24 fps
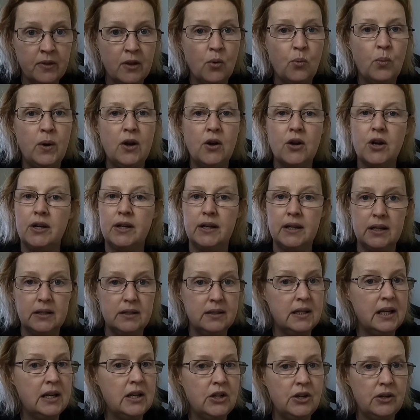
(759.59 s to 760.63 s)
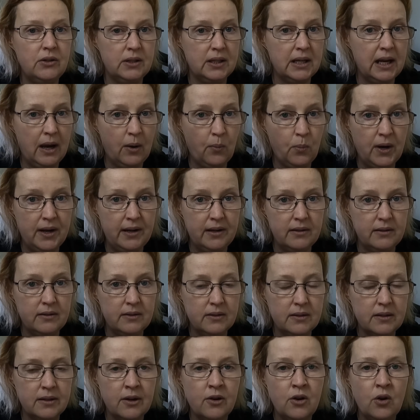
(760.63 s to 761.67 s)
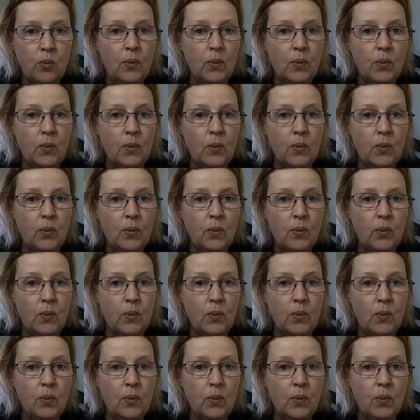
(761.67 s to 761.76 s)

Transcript: We are going to continue to get wins.